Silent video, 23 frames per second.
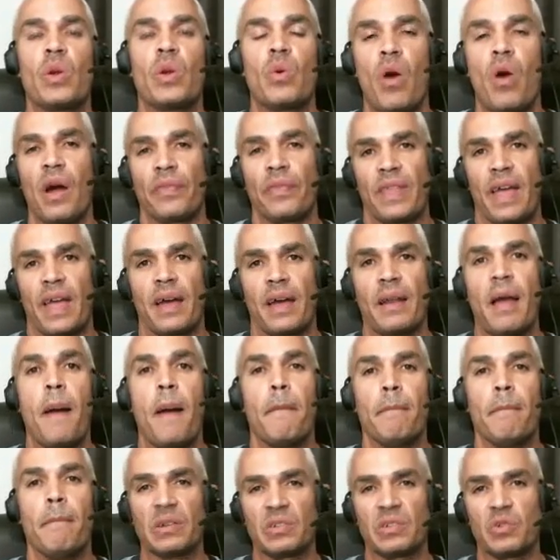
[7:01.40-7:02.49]
want that
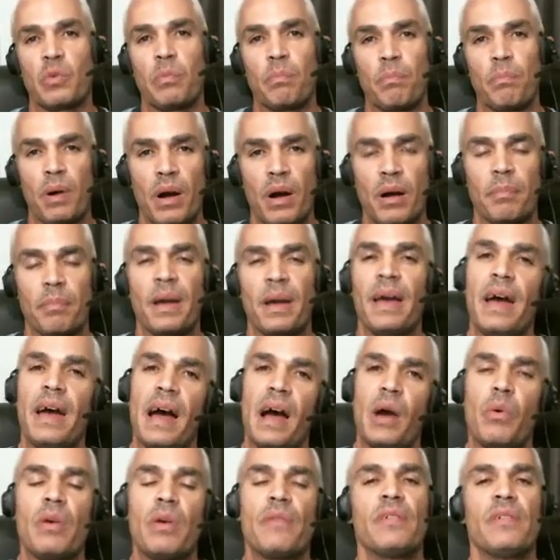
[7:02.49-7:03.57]
muscle pump.
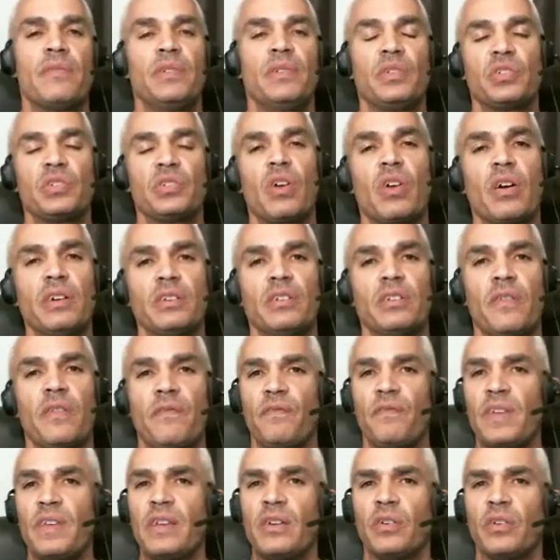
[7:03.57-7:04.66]
However, if you start to
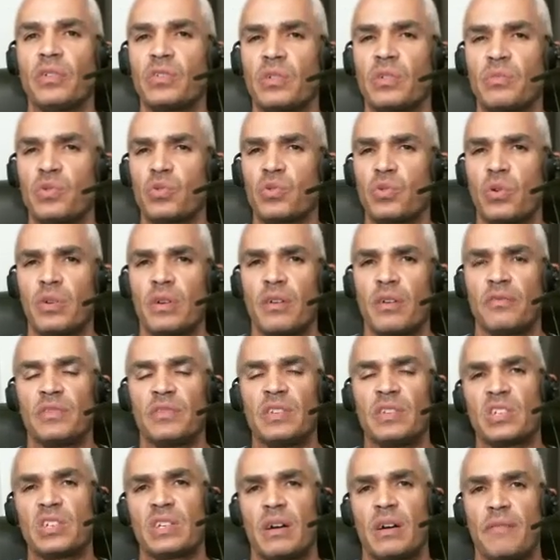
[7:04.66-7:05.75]
feel some sort of
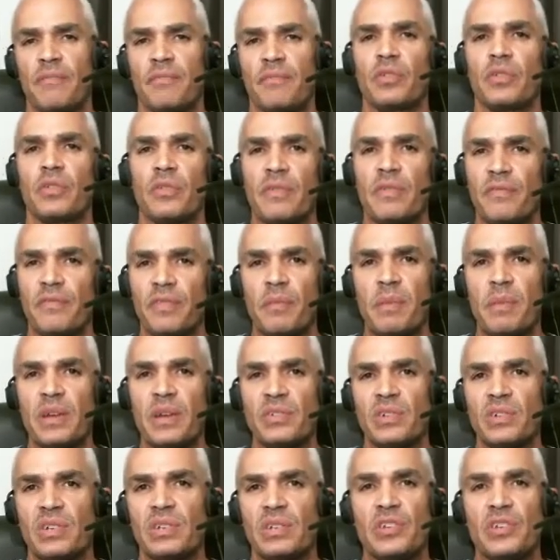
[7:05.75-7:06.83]
discomfort or
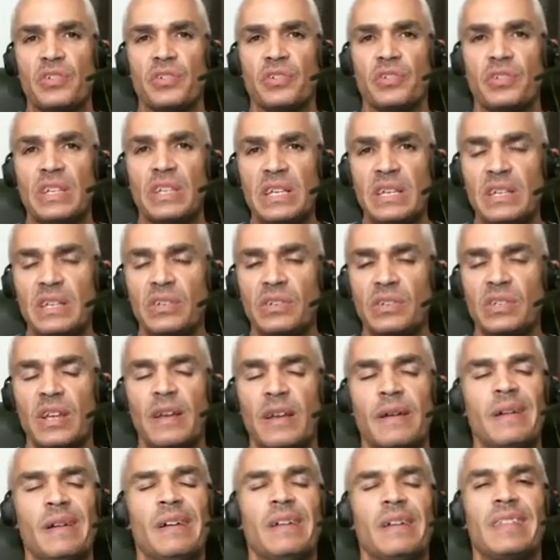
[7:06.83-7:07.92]
inflammation in your knees,
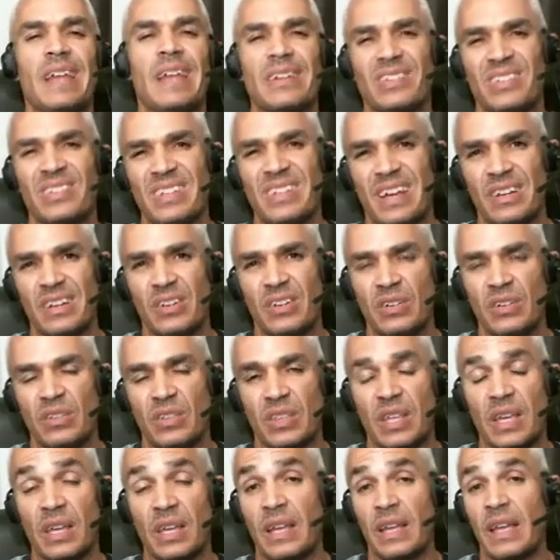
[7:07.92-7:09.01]
that's not a good
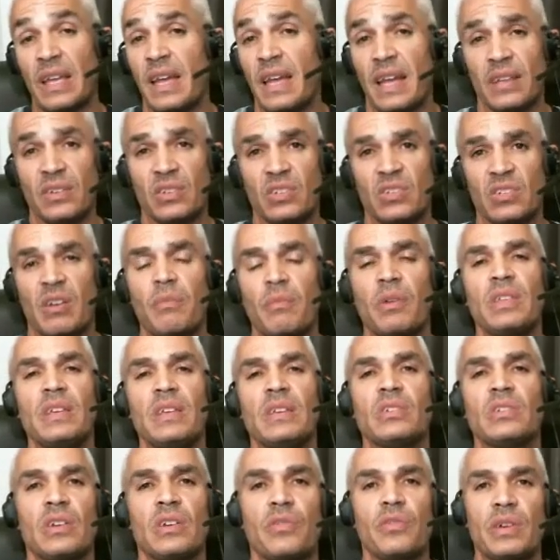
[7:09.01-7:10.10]
thing. And some of
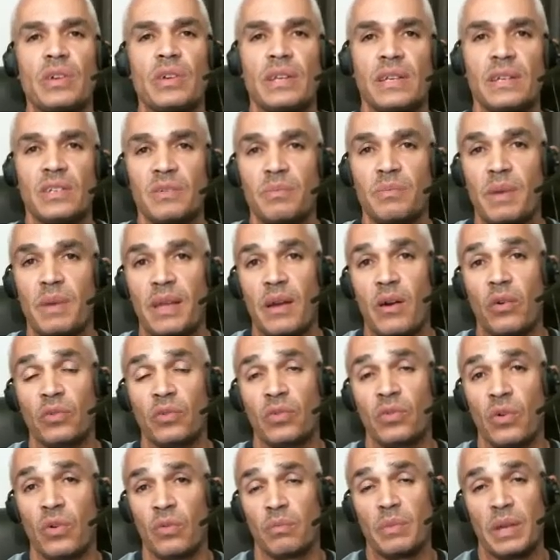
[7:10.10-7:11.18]
these ingredients may
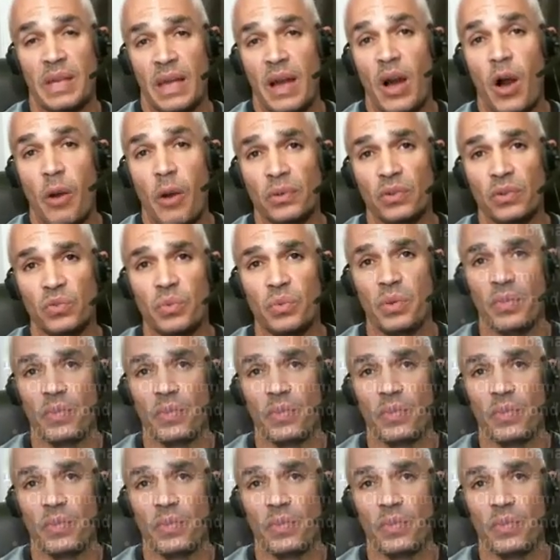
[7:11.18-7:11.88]
help us with